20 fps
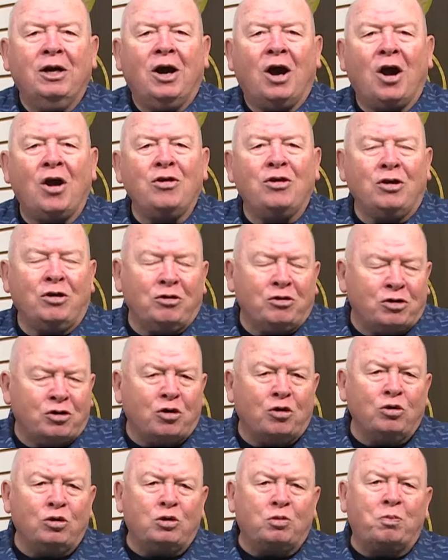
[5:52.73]
are there
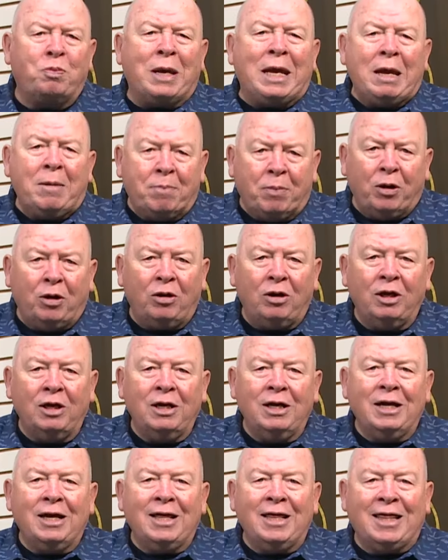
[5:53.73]
those people
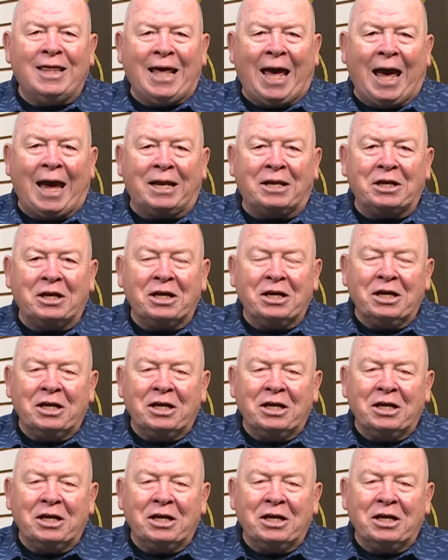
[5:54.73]
that